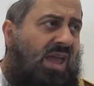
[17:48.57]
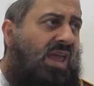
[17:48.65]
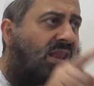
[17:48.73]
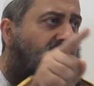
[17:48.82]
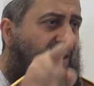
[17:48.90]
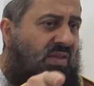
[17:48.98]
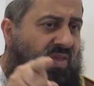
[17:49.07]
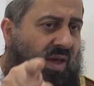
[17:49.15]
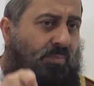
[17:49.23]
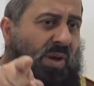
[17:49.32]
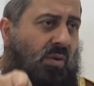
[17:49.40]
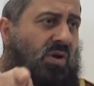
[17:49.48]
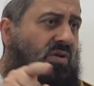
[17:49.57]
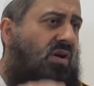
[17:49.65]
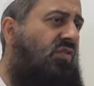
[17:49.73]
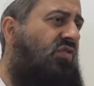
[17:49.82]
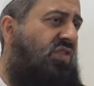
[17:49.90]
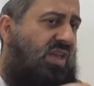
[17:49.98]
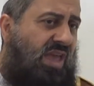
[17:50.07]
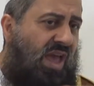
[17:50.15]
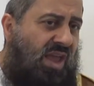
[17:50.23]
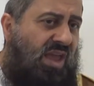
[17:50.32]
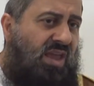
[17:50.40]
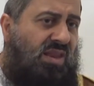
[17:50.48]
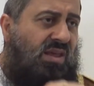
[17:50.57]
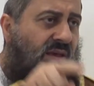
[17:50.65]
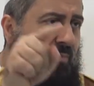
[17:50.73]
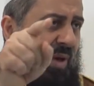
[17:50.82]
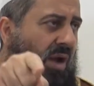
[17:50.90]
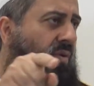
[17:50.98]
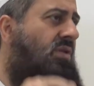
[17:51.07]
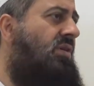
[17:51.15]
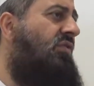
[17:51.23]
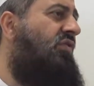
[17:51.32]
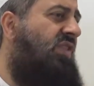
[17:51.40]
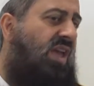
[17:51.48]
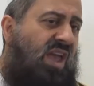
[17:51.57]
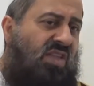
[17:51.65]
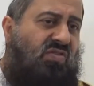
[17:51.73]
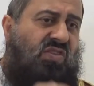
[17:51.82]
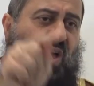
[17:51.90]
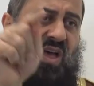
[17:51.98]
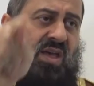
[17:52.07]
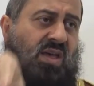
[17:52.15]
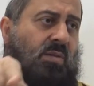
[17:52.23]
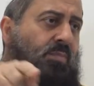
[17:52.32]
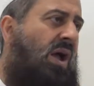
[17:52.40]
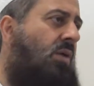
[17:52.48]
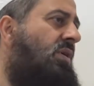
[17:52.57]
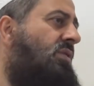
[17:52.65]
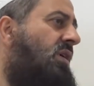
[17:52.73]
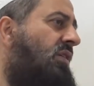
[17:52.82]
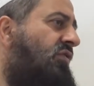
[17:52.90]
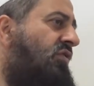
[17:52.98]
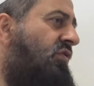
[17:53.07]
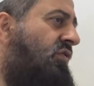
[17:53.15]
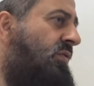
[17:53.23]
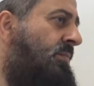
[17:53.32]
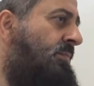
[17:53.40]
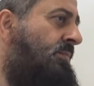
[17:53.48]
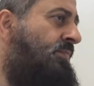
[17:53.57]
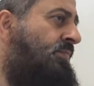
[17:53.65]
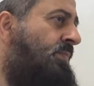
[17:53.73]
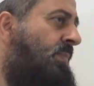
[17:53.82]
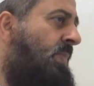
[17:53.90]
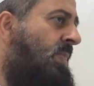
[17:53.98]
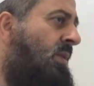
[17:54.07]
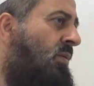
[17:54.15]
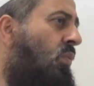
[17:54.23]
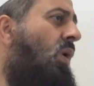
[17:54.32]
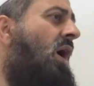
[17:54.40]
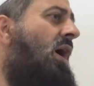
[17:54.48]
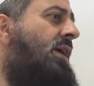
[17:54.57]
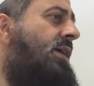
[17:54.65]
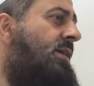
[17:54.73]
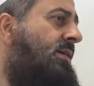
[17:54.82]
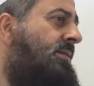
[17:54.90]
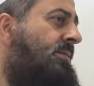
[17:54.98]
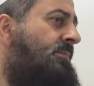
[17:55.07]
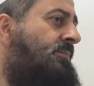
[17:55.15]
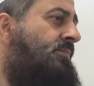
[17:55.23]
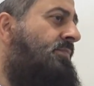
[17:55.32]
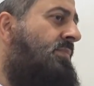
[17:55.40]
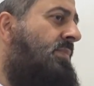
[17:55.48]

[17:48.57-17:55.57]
to gain that paradise, to gain paradise, to enter paradise. Why?